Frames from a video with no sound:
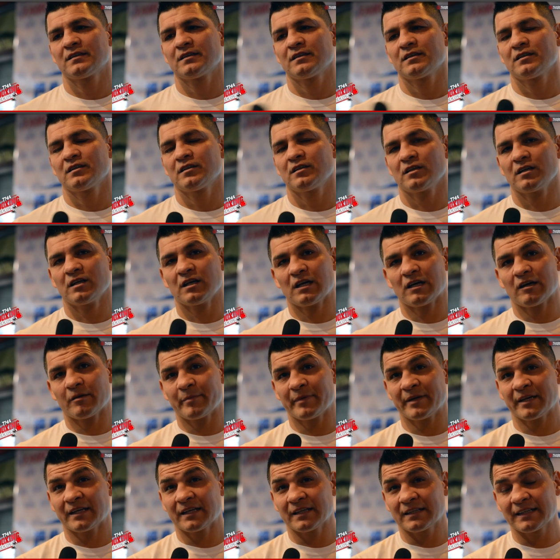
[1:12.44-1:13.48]
Uh, I
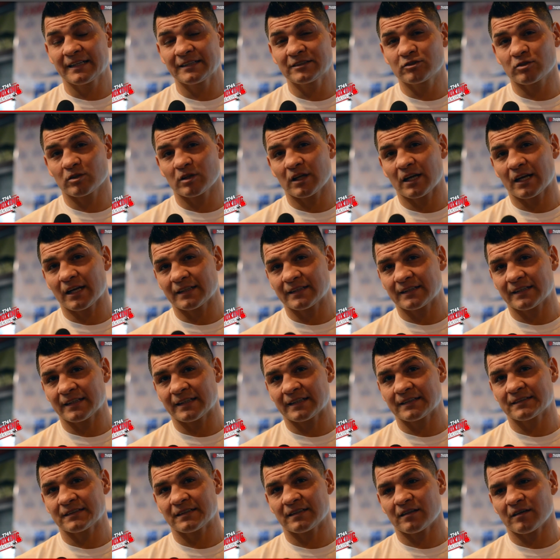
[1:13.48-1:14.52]
mean, it leads to a lot of
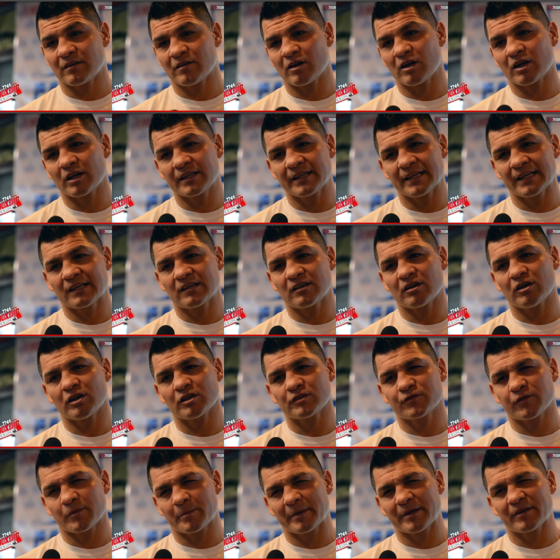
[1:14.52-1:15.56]
things. Uh, I already get
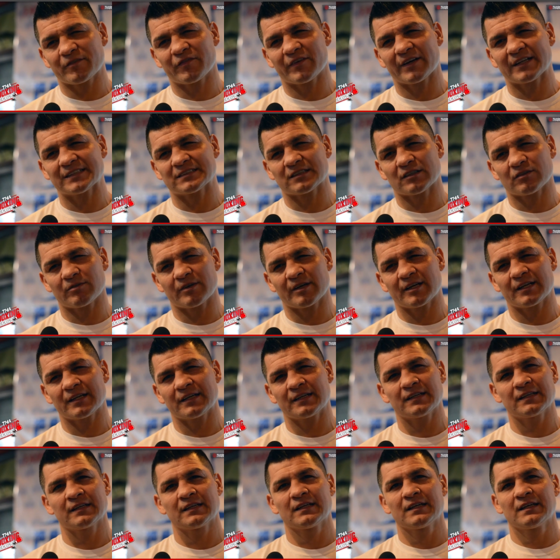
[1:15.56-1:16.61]
calls for big fights
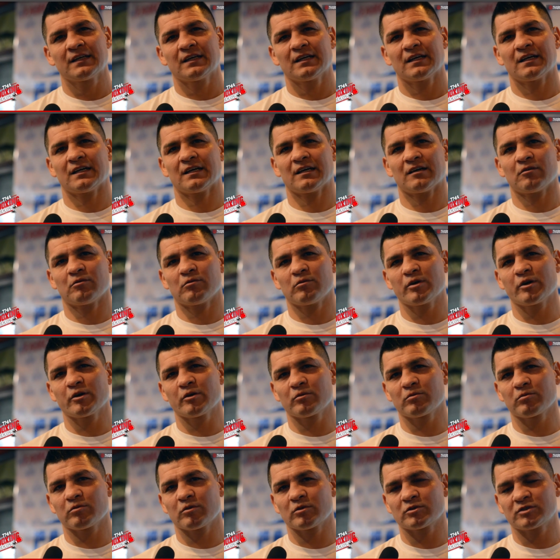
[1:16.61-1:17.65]
already. Uh,
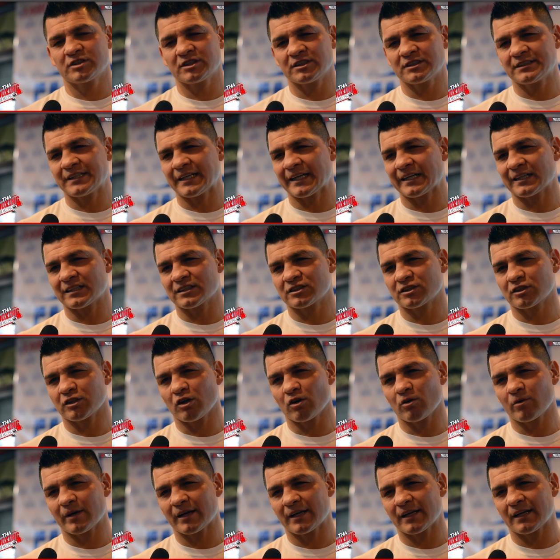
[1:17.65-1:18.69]
we are just taking it
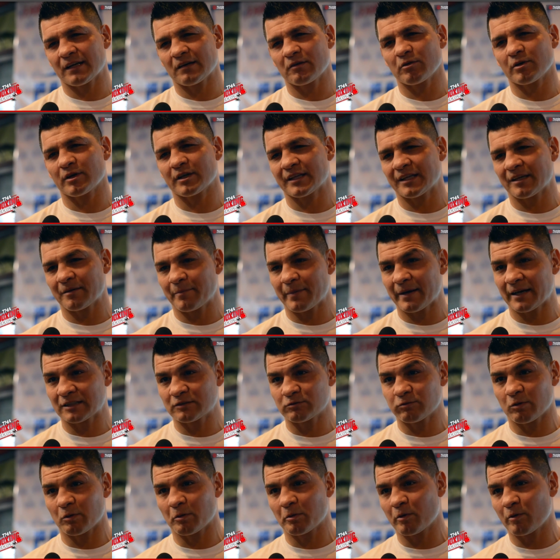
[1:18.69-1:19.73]
slow right now. We want to get back
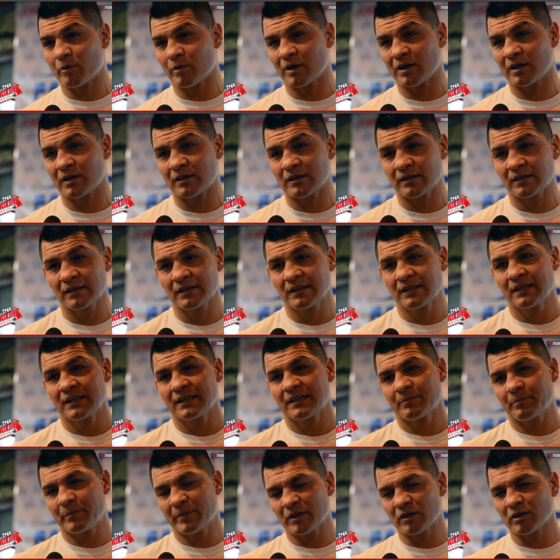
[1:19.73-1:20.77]
to where we were,
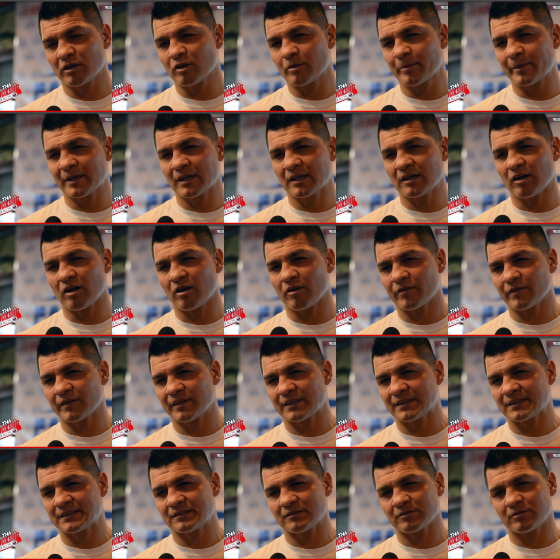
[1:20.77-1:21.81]
build a little bit of
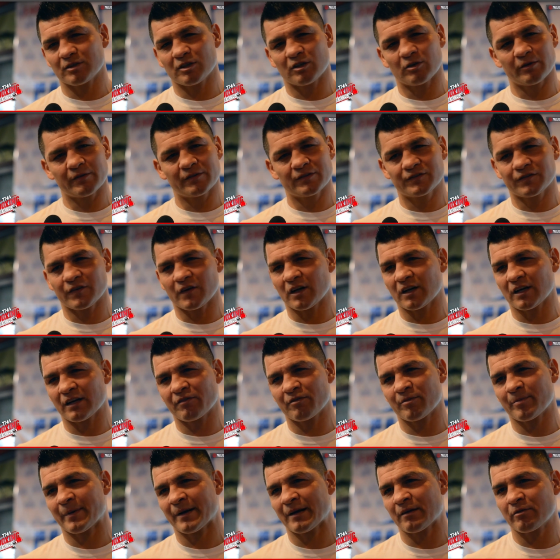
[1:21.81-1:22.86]
confidence. You know, we fought
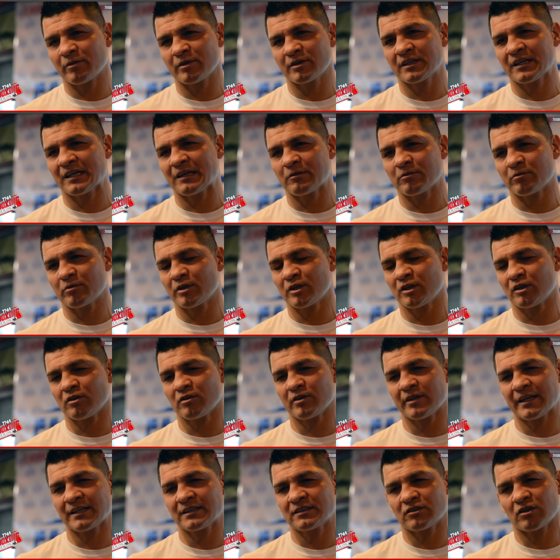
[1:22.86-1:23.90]
everybody. We keep, you
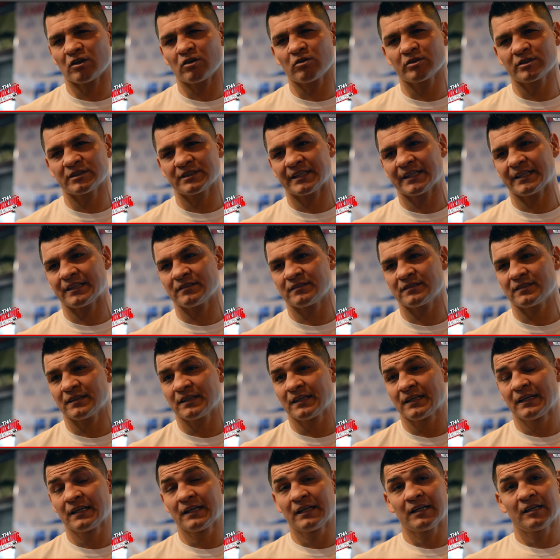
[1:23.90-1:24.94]
know, they throw us in,
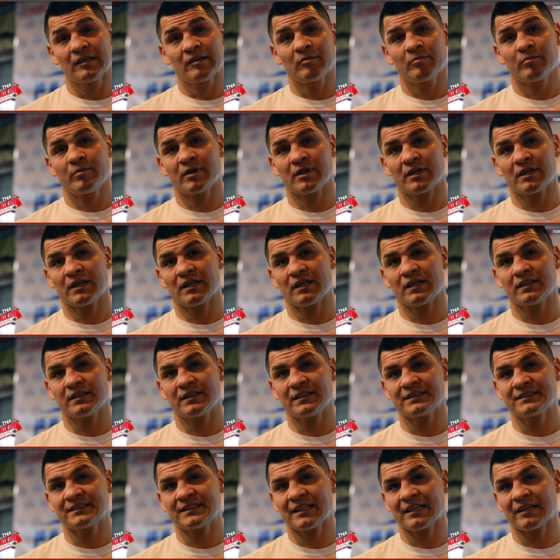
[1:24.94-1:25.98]
but uh,
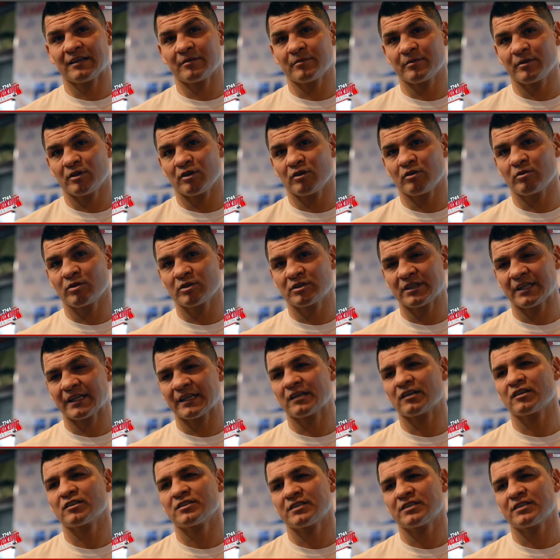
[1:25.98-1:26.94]
this time, you know, we're taking our